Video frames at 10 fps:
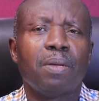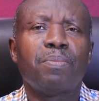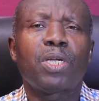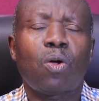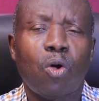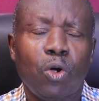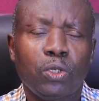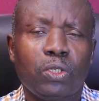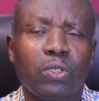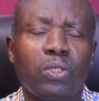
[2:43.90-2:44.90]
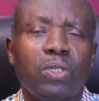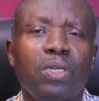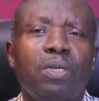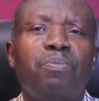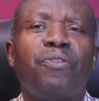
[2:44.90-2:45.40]
Because
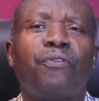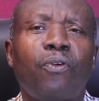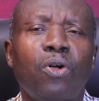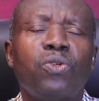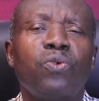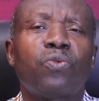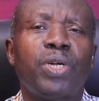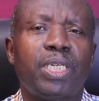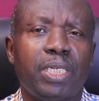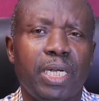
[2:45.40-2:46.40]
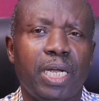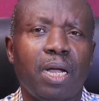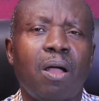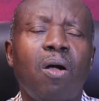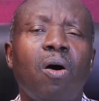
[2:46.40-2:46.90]
before you reach there,
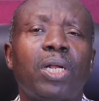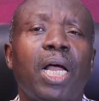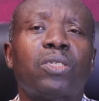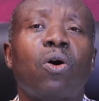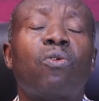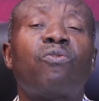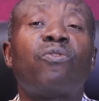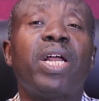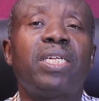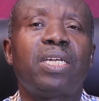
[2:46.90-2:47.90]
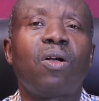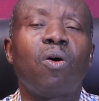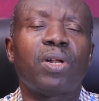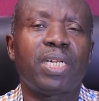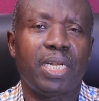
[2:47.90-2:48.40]
God has already
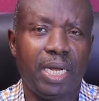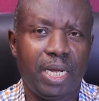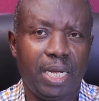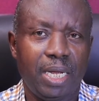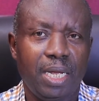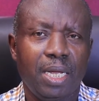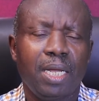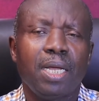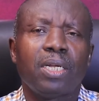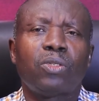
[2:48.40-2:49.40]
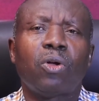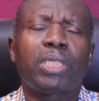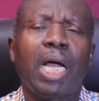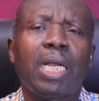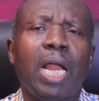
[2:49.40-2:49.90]
gone there.
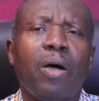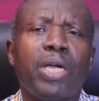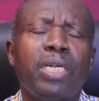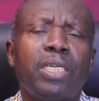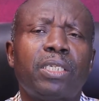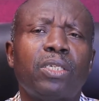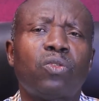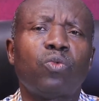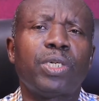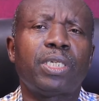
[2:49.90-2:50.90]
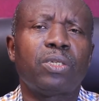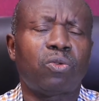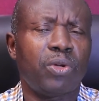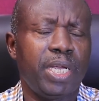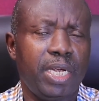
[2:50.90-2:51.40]
Don't allow any situation
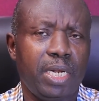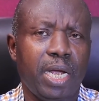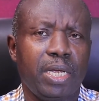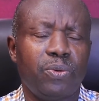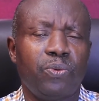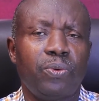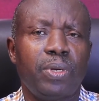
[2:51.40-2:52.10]
to hinder you.